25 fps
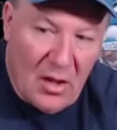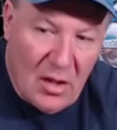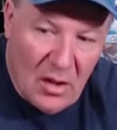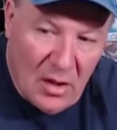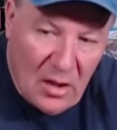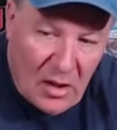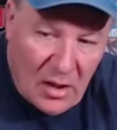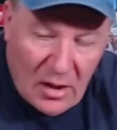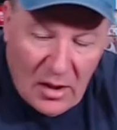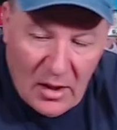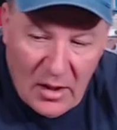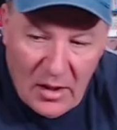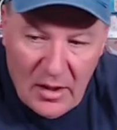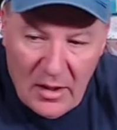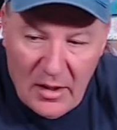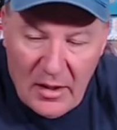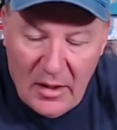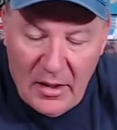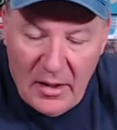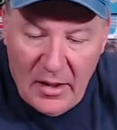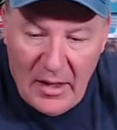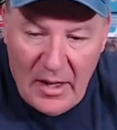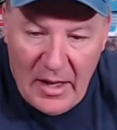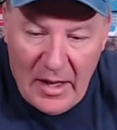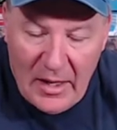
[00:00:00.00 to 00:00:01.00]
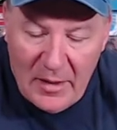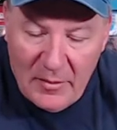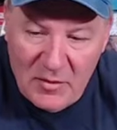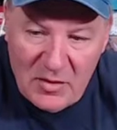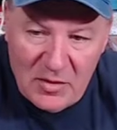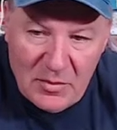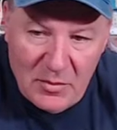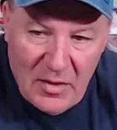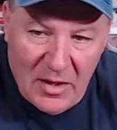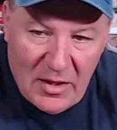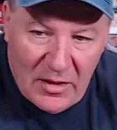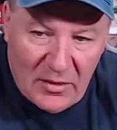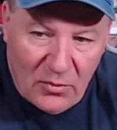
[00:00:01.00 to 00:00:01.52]
Uh, Adam
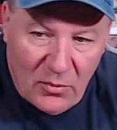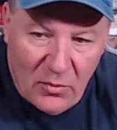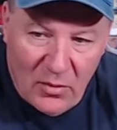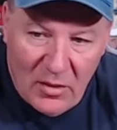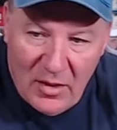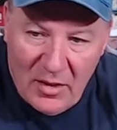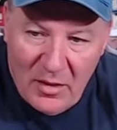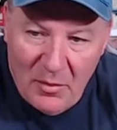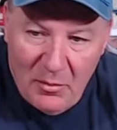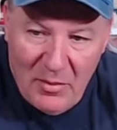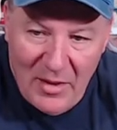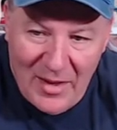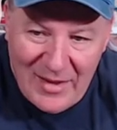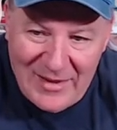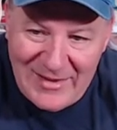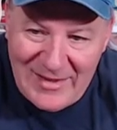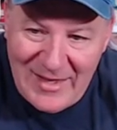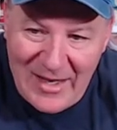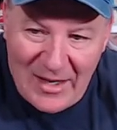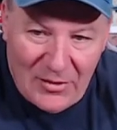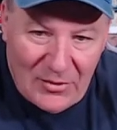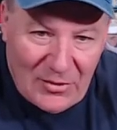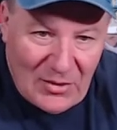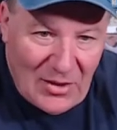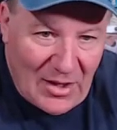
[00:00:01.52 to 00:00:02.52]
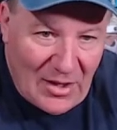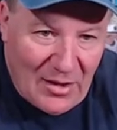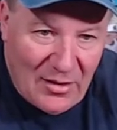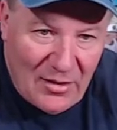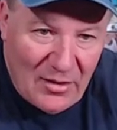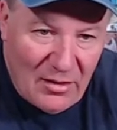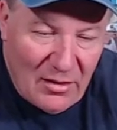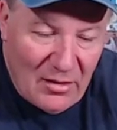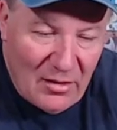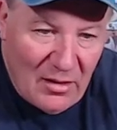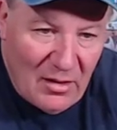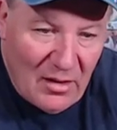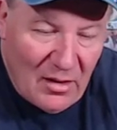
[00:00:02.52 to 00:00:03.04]
Smith, one of the best out there.
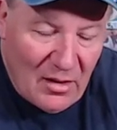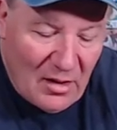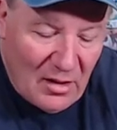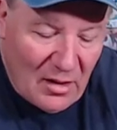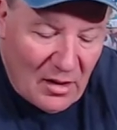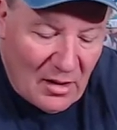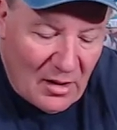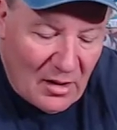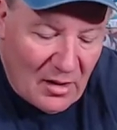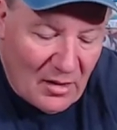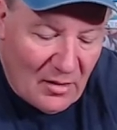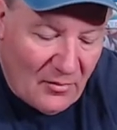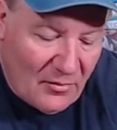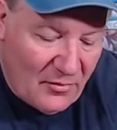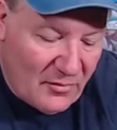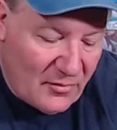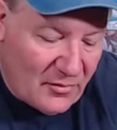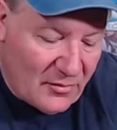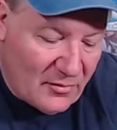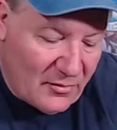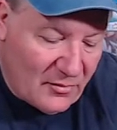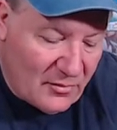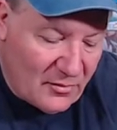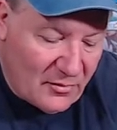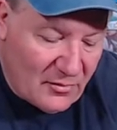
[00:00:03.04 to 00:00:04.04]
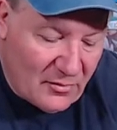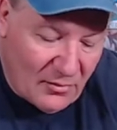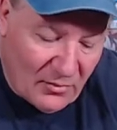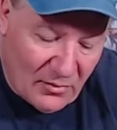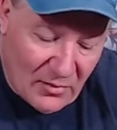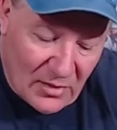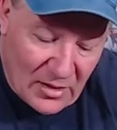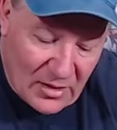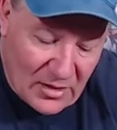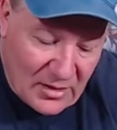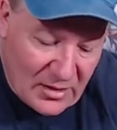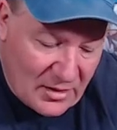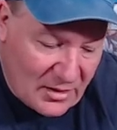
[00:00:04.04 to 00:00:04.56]
Um,
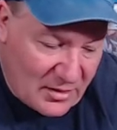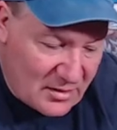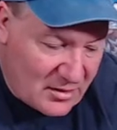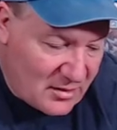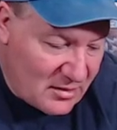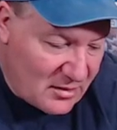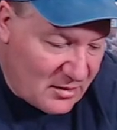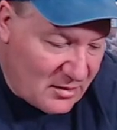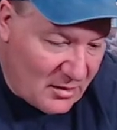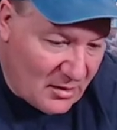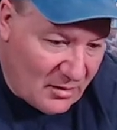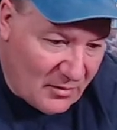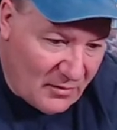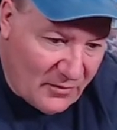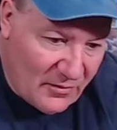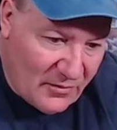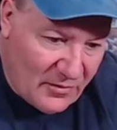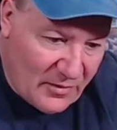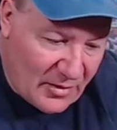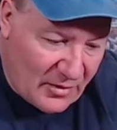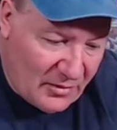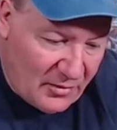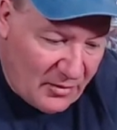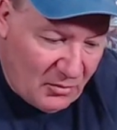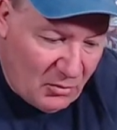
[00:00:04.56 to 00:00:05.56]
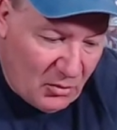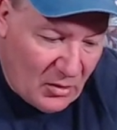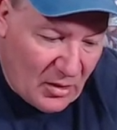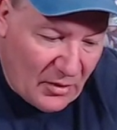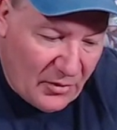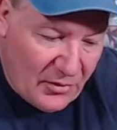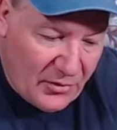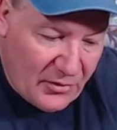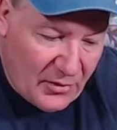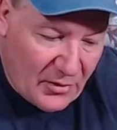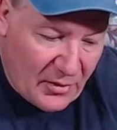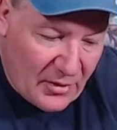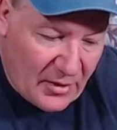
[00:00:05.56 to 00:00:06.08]
much, you know, very well
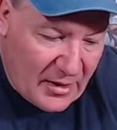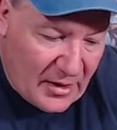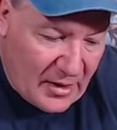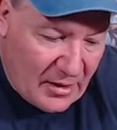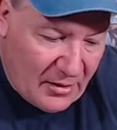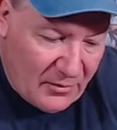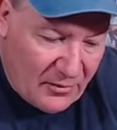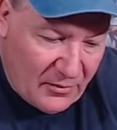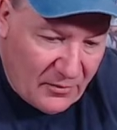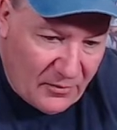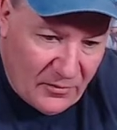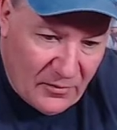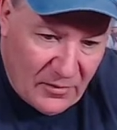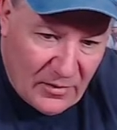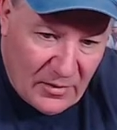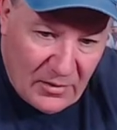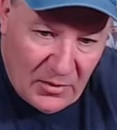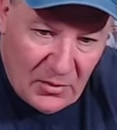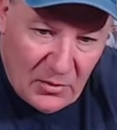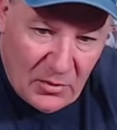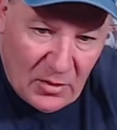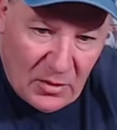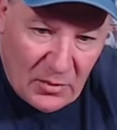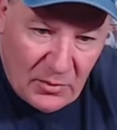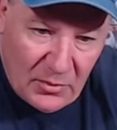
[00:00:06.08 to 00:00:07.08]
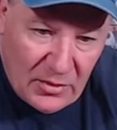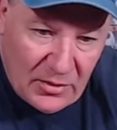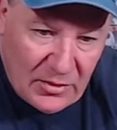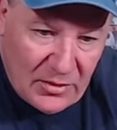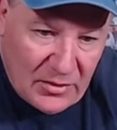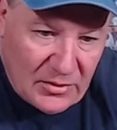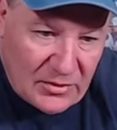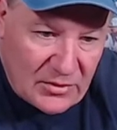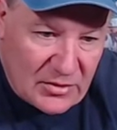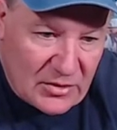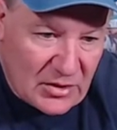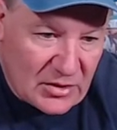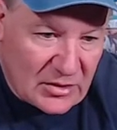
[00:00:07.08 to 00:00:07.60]
thought out and very well
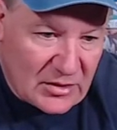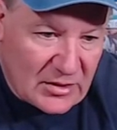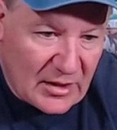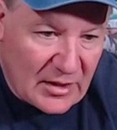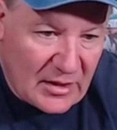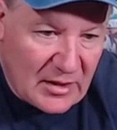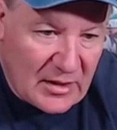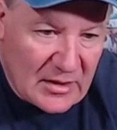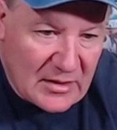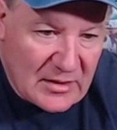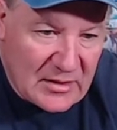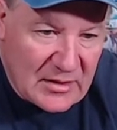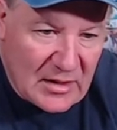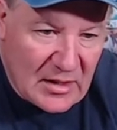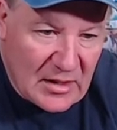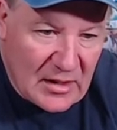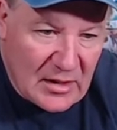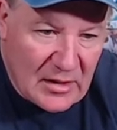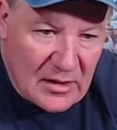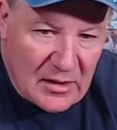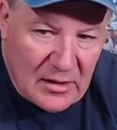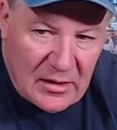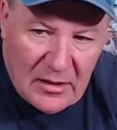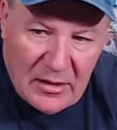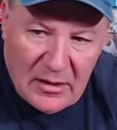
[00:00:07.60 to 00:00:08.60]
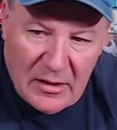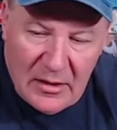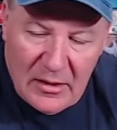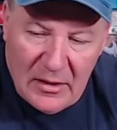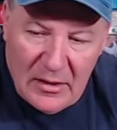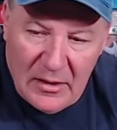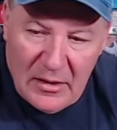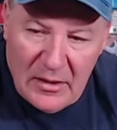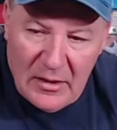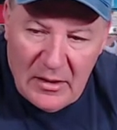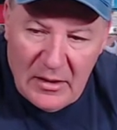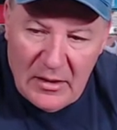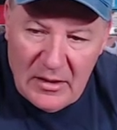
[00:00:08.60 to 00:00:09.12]
produced, just like his uh,
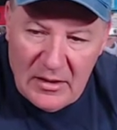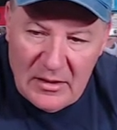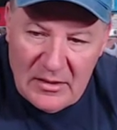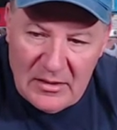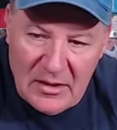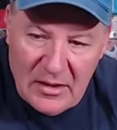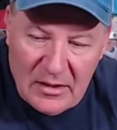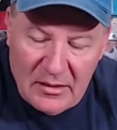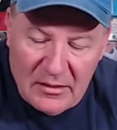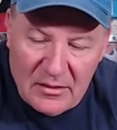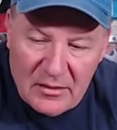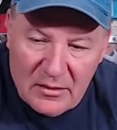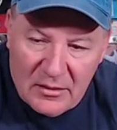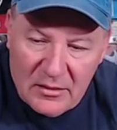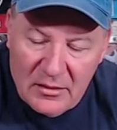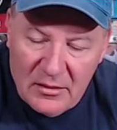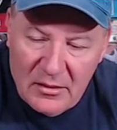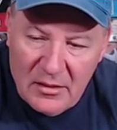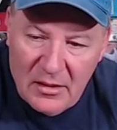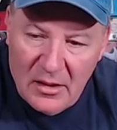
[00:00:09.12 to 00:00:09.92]
his uncle.